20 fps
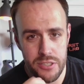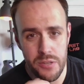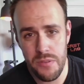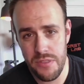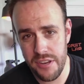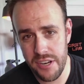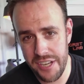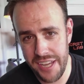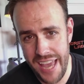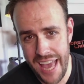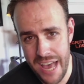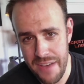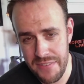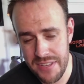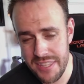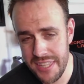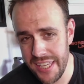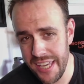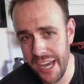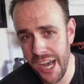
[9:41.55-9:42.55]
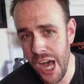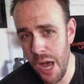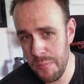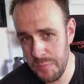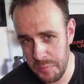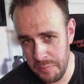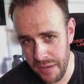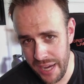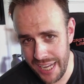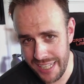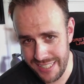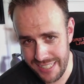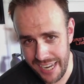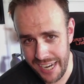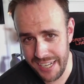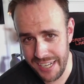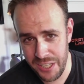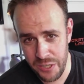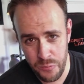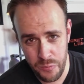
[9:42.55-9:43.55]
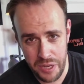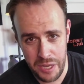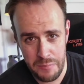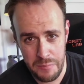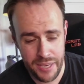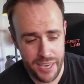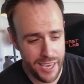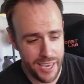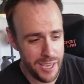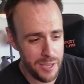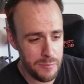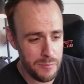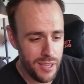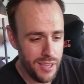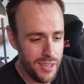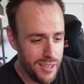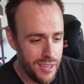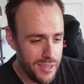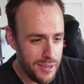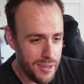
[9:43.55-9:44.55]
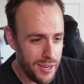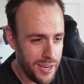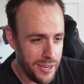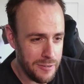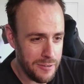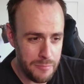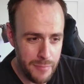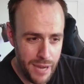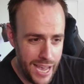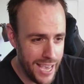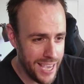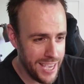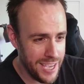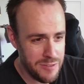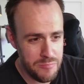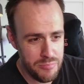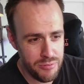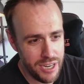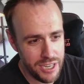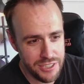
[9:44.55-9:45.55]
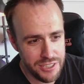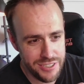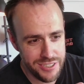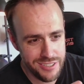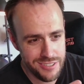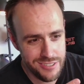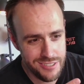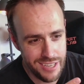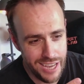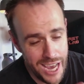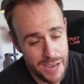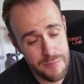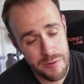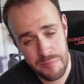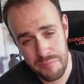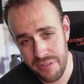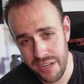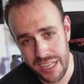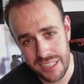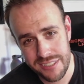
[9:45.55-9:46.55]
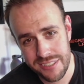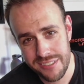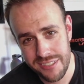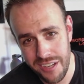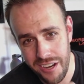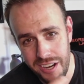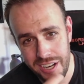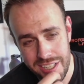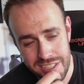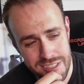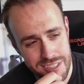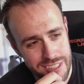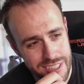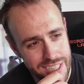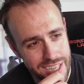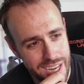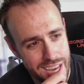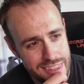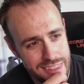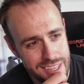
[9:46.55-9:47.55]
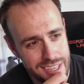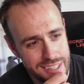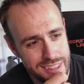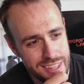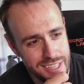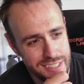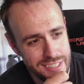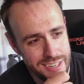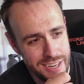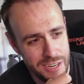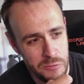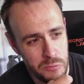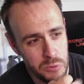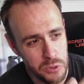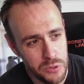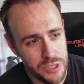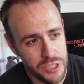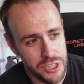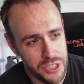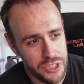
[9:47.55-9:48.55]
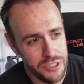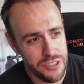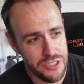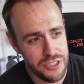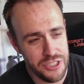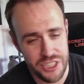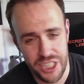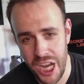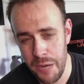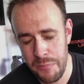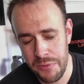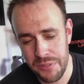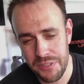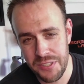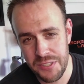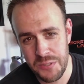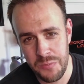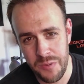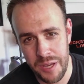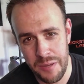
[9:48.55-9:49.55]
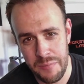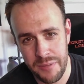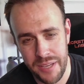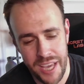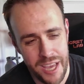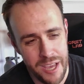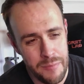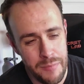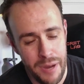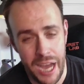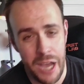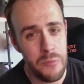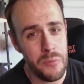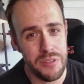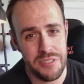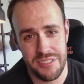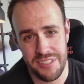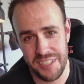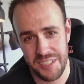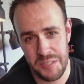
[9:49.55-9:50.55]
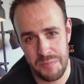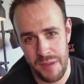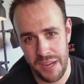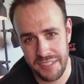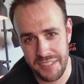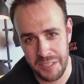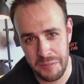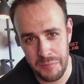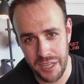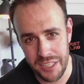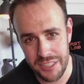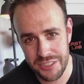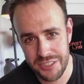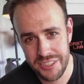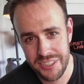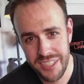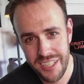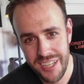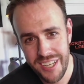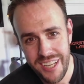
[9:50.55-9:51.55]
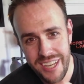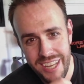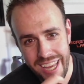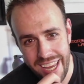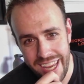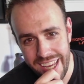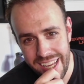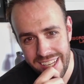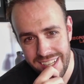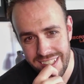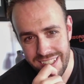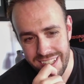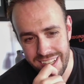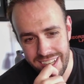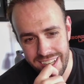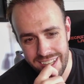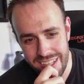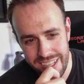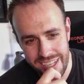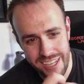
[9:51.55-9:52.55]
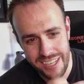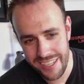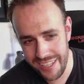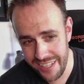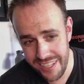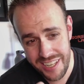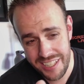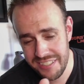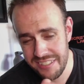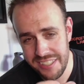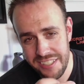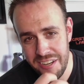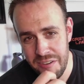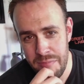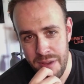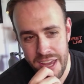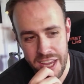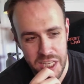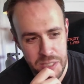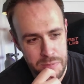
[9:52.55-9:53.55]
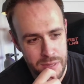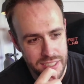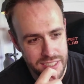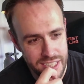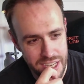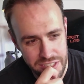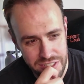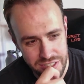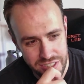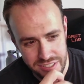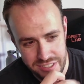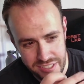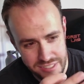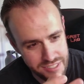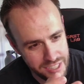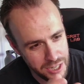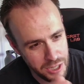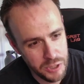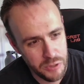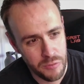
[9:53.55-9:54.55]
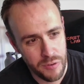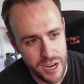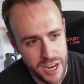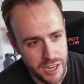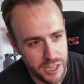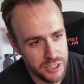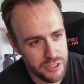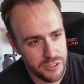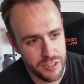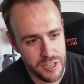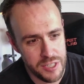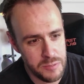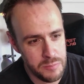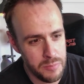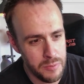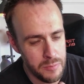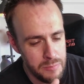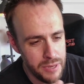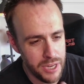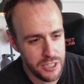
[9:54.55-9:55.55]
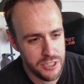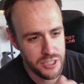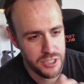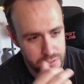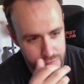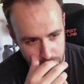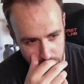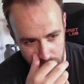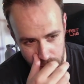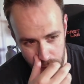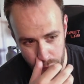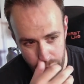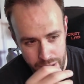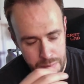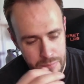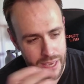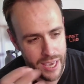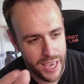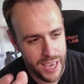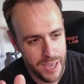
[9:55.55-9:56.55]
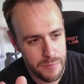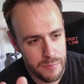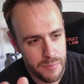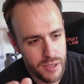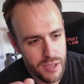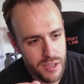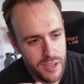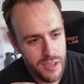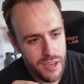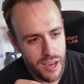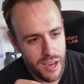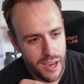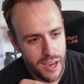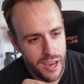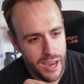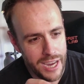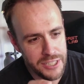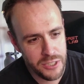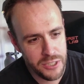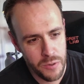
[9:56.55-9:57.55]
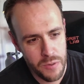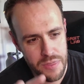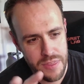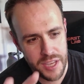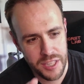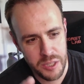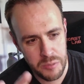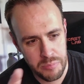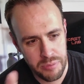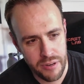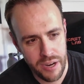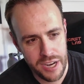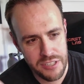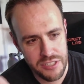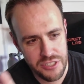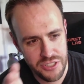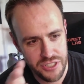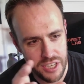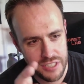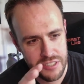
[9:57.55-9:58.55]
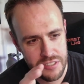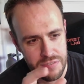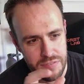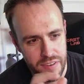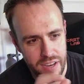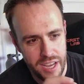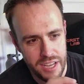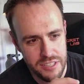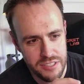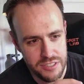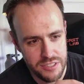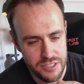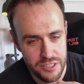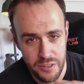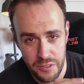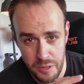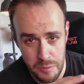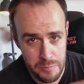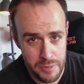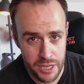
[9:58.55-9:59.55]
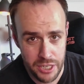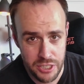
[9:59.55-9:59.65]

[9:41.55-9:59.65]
So there you have it, the OBSBOT Tiny webcam. My impressions, I'm impressed, honestly. I think they did a really good job with this webcam. I wasn't expecting much, and it exceeded my expectations. It's a great crisp picture for a webcam. I don't think the price justifies, the